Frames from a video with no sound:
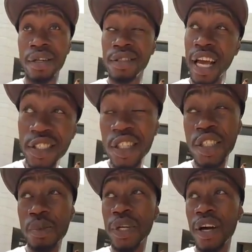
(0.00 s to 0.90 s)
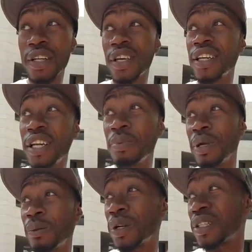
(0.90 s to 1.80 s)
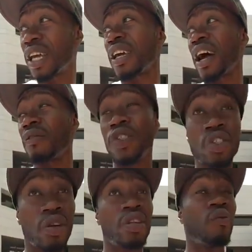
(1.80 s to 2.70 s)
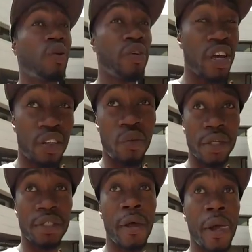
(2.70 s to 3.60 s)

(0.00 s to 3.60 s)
that's just because I need people to think I have a certain level of ignorance.